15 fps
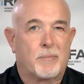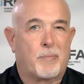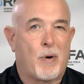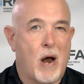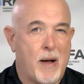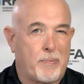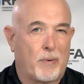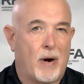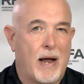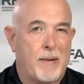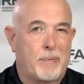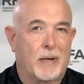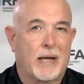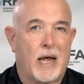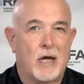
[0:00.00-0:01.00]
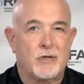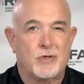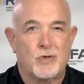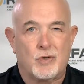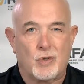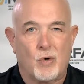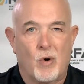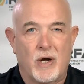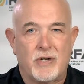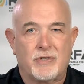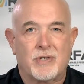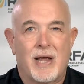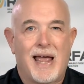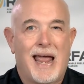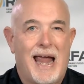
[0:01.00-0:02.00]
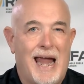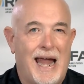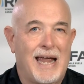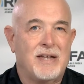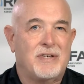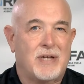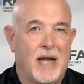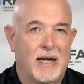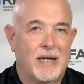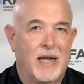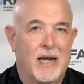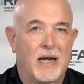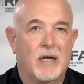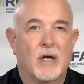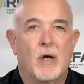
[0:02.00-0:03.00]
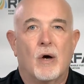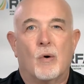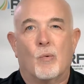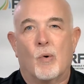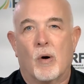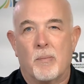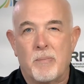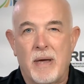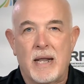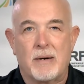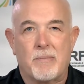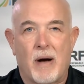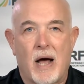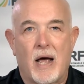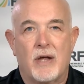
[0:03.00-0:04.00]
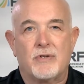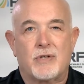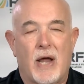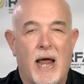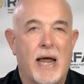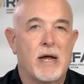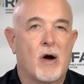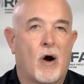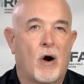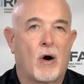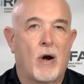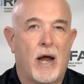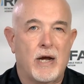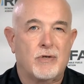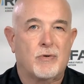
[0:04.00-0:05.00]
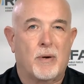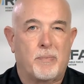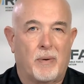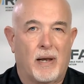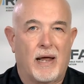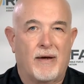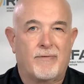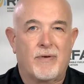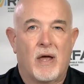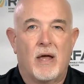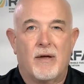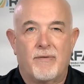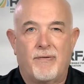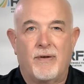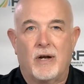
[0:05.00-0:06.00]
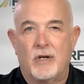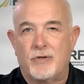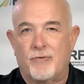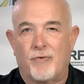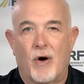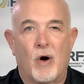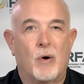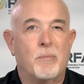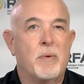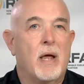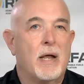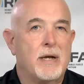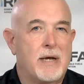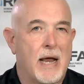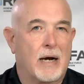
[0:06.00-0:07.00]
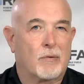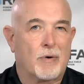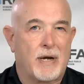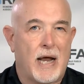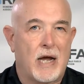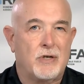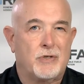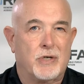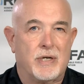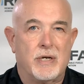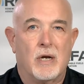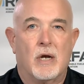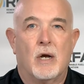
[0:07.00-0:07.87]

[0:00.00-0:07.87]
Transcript: Proper application choice and technique will minimize AR AFFF finished foam degradation